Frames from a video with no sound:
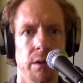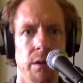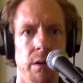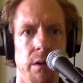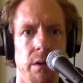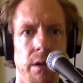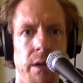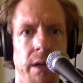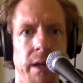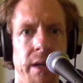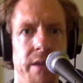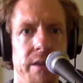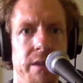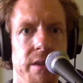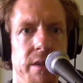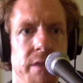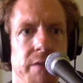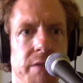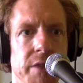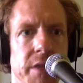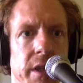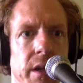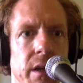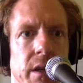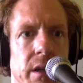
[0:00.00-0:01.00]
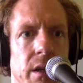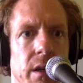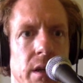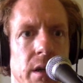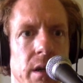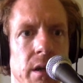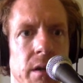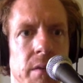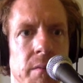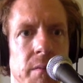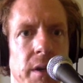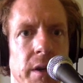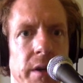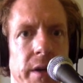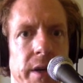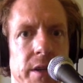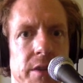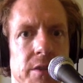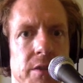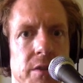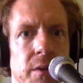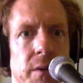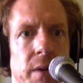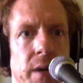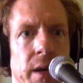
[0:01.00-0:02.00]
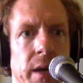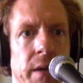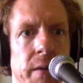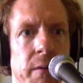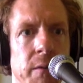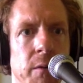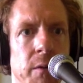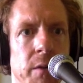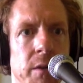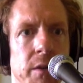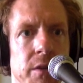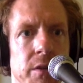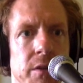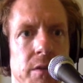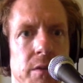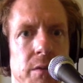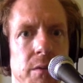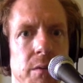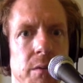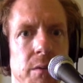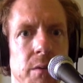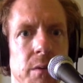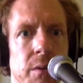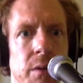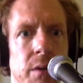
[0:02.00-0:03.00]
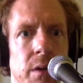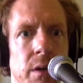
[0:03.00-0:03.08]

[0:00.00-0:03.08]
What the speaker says: That's lovely. All right, so I'm going to